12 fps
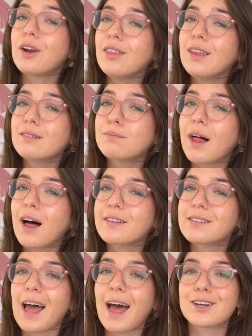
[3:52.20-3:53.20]
do these
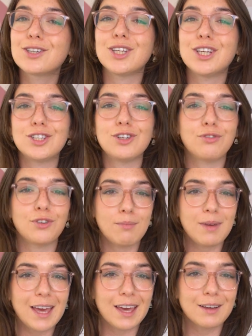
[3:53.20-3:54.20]
blocks actually do for
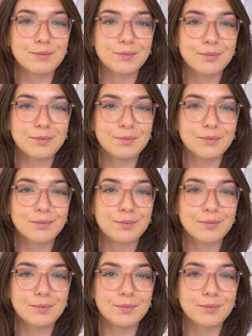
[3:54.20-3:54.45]
me?